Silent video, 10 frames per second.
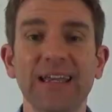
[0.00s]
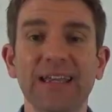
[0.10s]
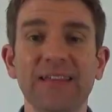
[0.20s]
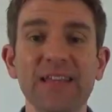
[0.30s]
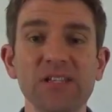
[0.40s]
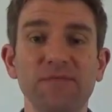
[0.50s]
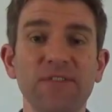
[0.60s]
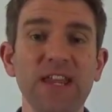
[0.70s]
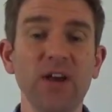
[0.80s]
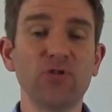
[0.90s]
In this
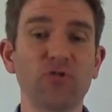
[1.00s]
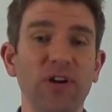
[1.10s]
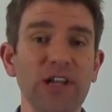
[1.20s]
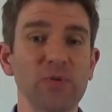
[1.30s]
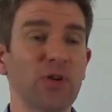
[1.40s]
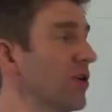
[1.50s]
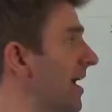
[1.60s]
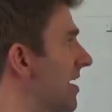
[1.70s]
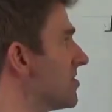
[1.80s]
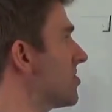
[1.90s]
video, traders, we're going to look
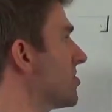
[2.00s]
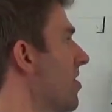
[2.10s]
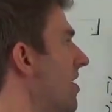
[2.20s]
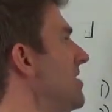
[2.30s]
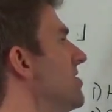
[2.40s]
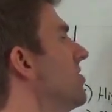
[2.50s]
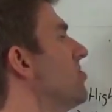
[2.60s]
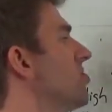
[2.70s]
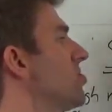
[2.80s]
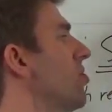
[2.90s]
at signs that a
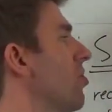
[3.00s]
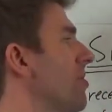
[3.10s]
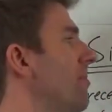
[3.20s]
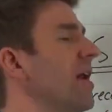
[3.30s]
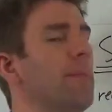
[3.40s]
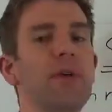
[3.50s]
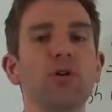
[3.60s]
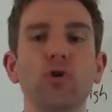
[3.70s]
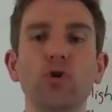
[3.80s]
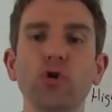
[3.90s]
stock might be a
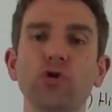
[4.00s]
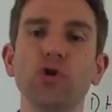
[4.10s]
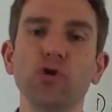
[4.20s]
good